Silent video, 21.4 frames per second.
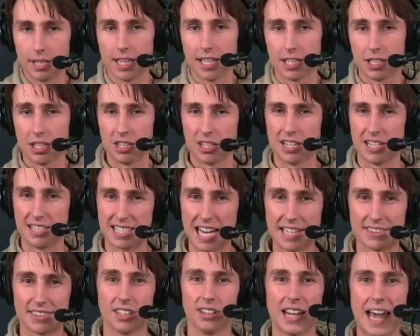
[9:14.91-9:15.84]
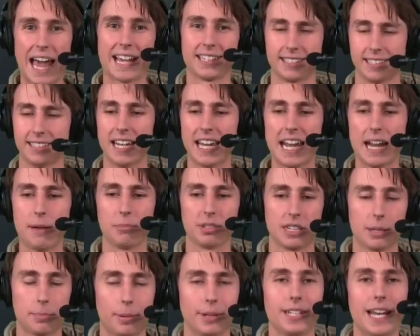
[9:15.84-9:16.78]
Like, he's got the last name with
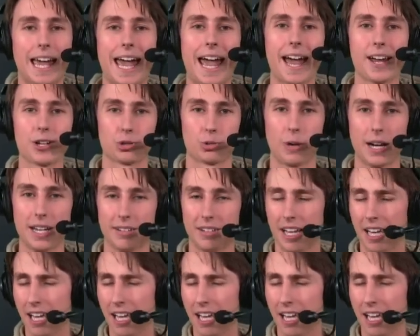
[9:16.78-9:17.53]
the panache, right?